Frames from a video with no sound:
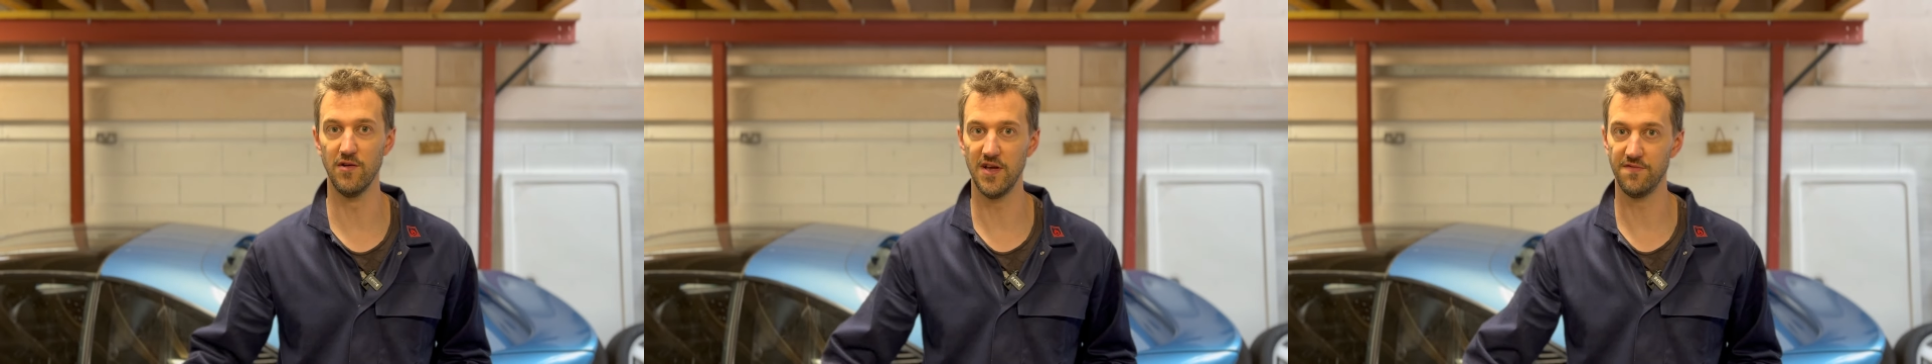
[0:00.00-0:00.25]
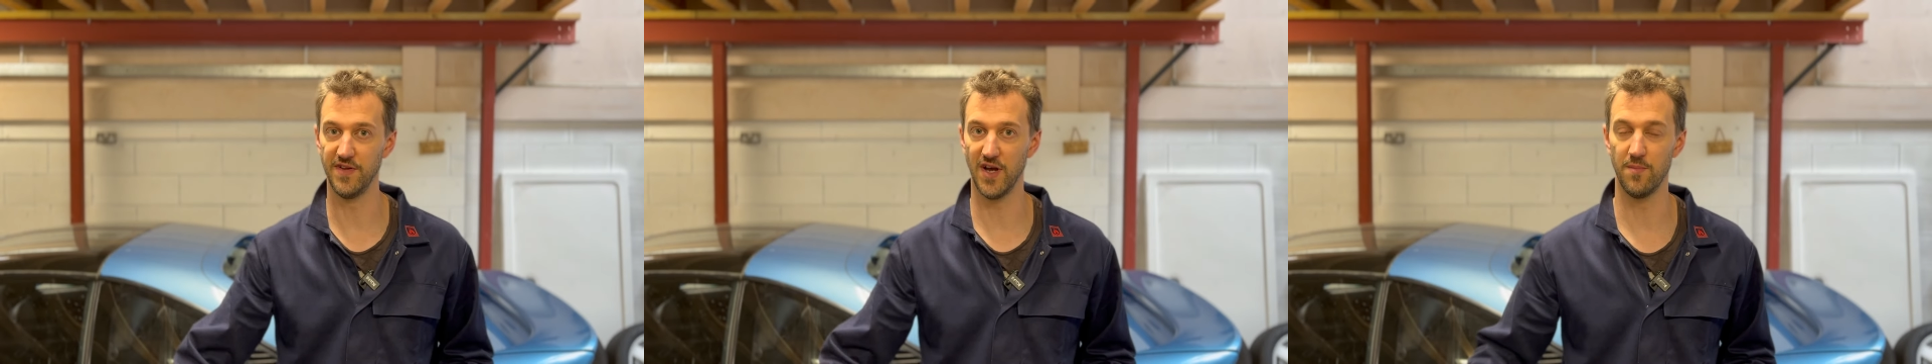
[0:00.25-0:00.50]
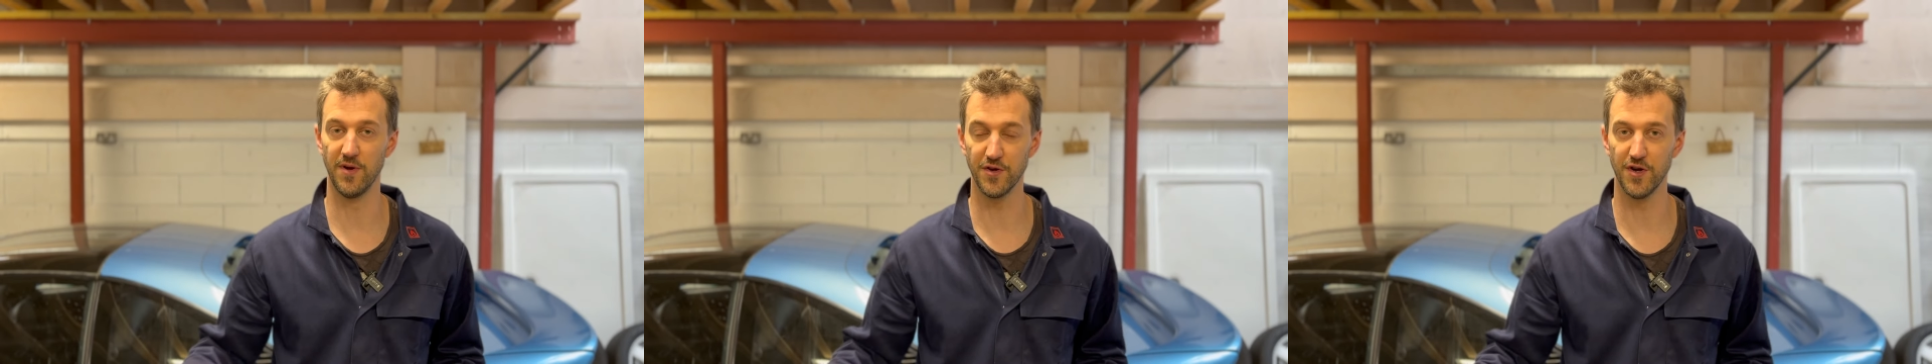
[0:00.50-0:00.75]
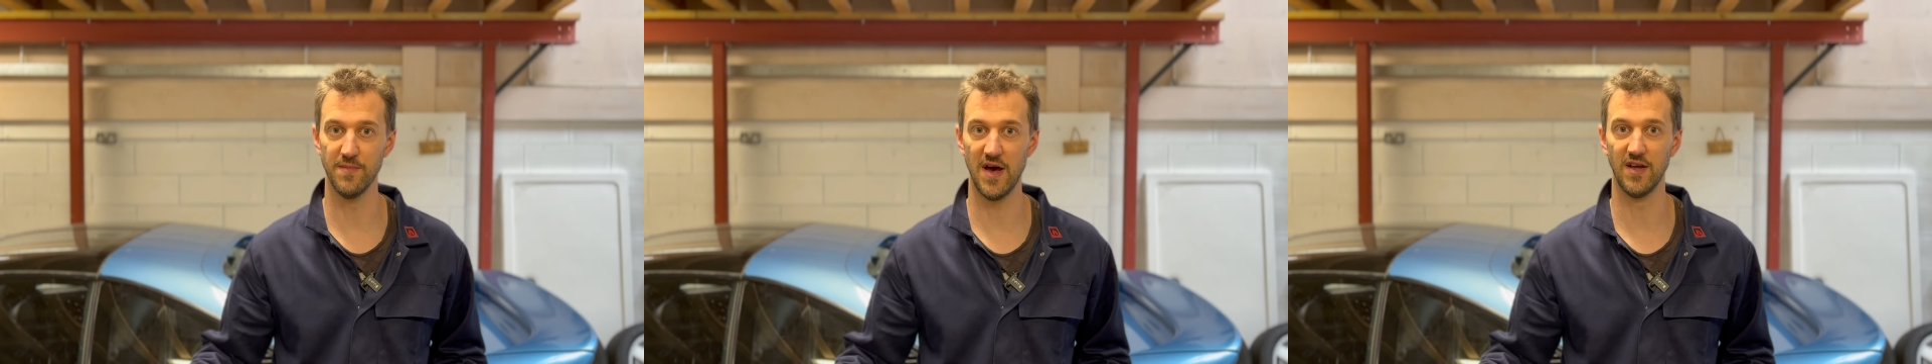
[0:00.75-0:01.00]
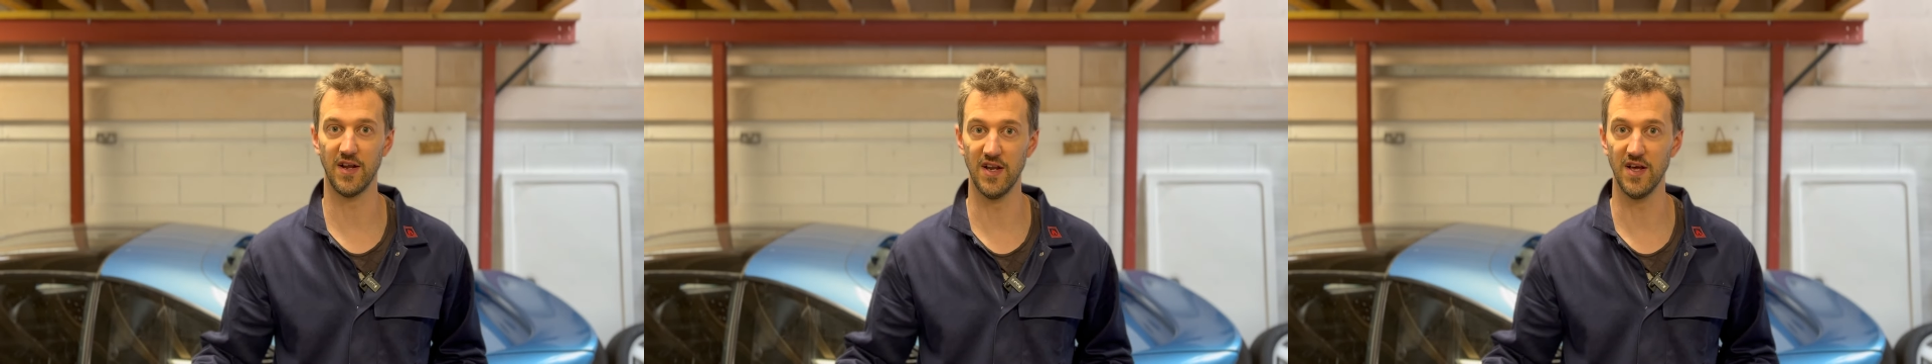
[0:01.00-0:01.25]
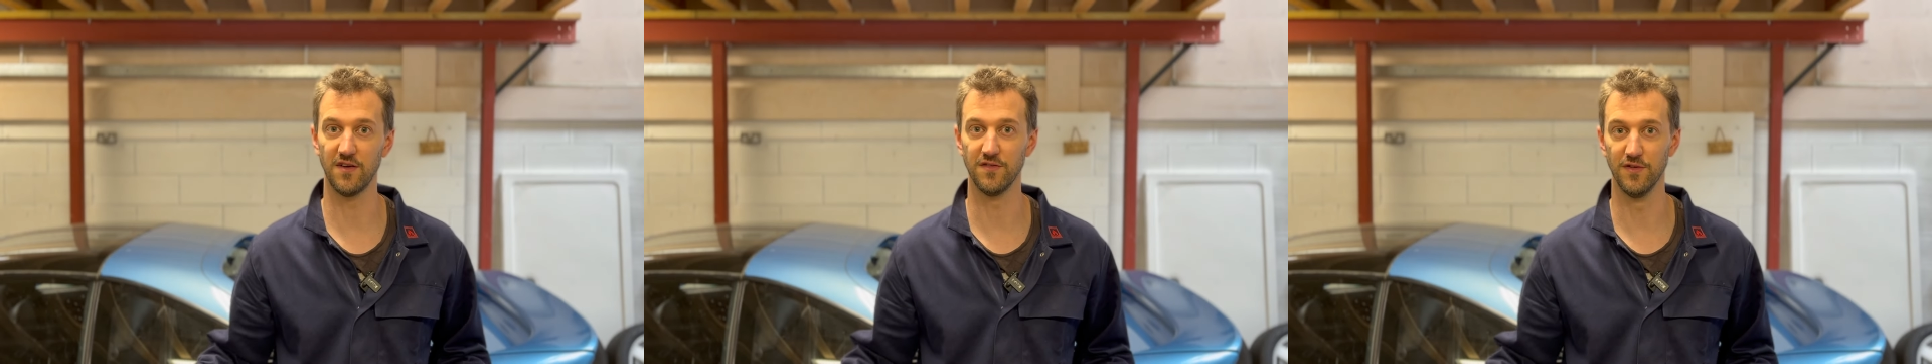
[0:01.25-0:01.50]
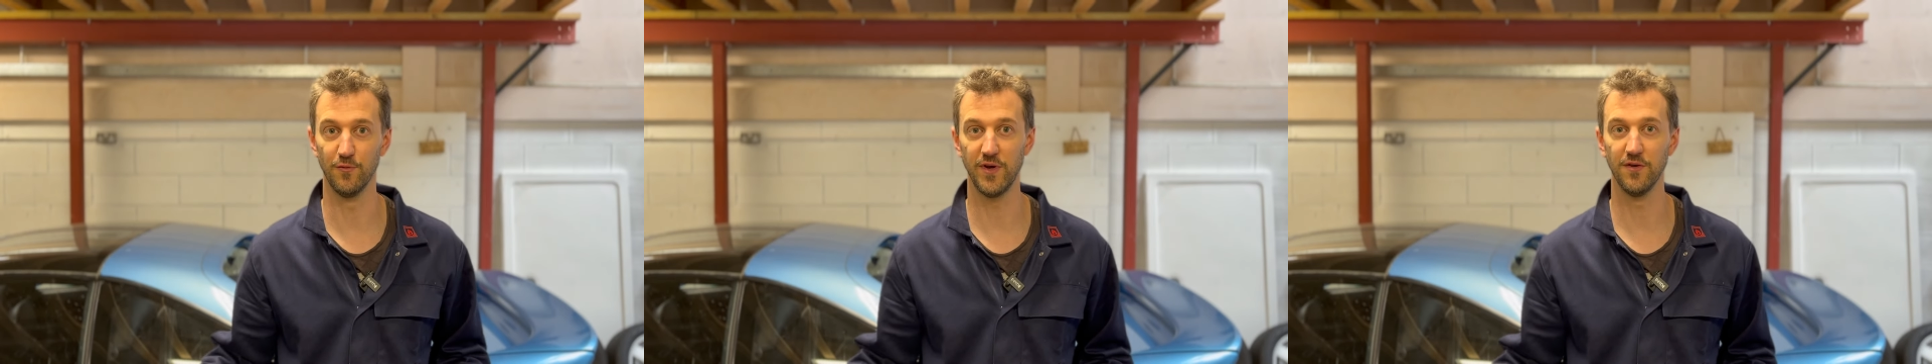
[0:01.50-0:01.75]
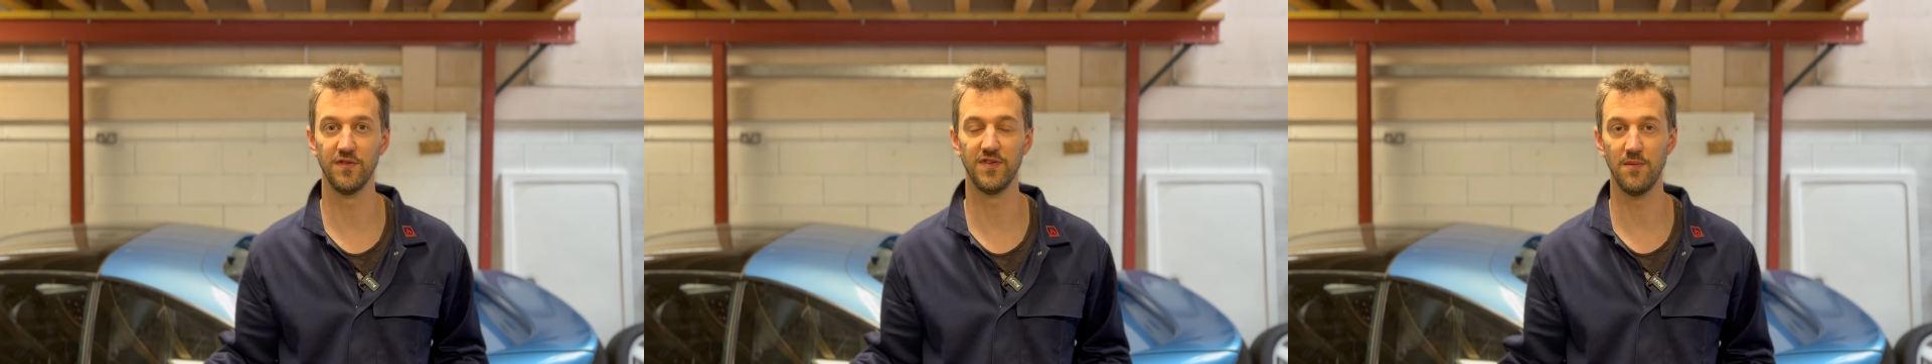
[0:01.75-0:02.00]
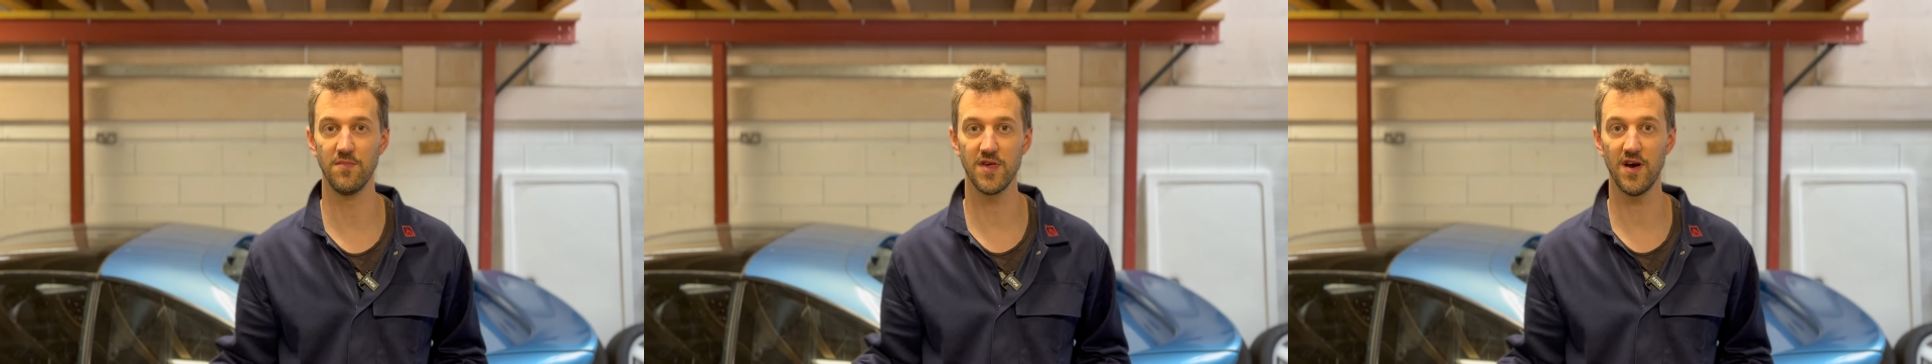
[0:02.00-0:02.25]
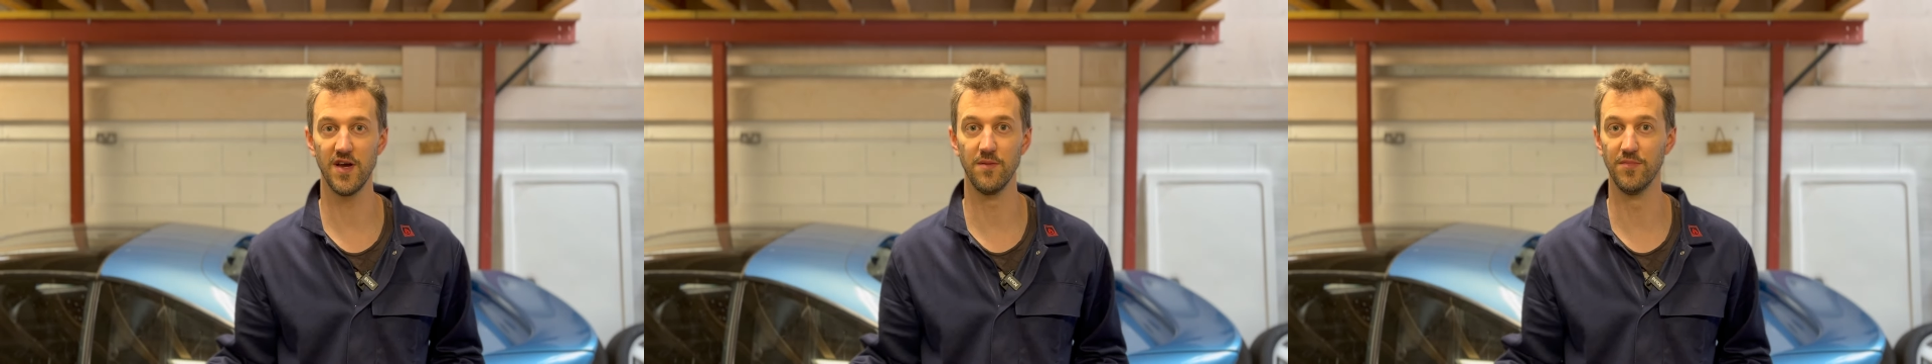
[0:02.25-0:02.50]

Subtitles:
lifting up a good amount of clicks and the wheels seemed tight.